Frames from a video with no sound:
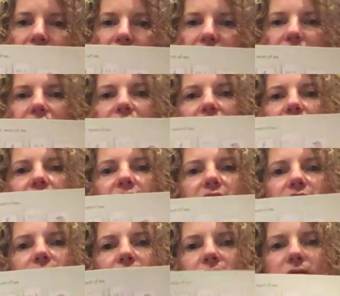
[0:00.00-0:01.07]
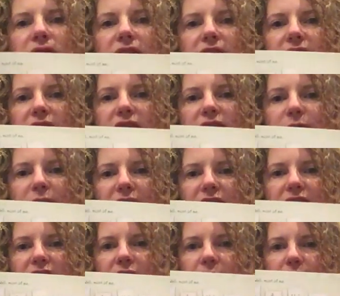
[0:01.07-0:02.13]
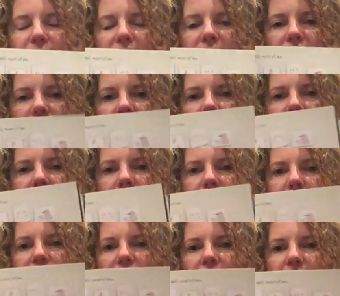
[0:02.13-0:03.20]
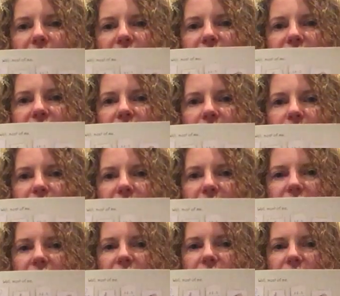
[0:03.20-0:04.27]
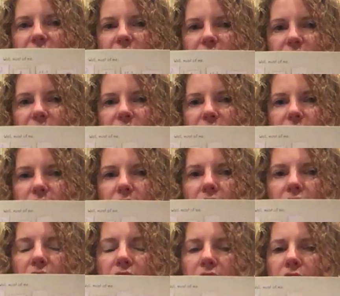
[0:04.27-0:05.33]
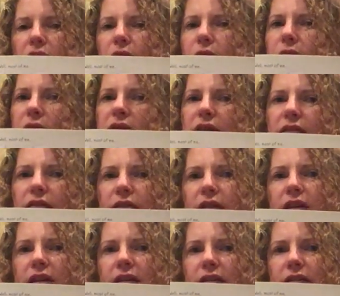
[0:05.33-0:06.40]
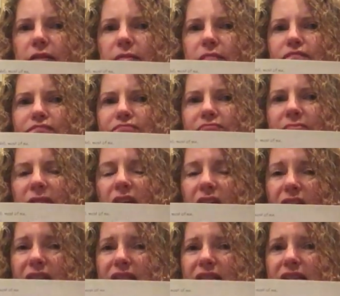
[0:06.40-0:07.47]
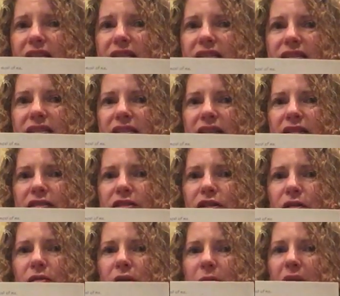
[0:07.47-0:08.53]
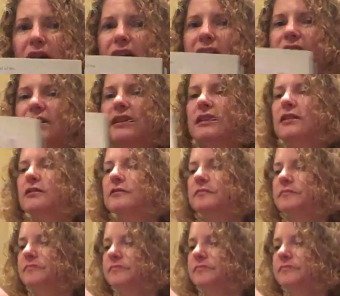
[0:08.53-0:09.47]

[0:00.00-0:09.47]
Now in this one we see his bed's up here, but Humpty's sleeping down here. What do you think? I think he's scared to go up high now.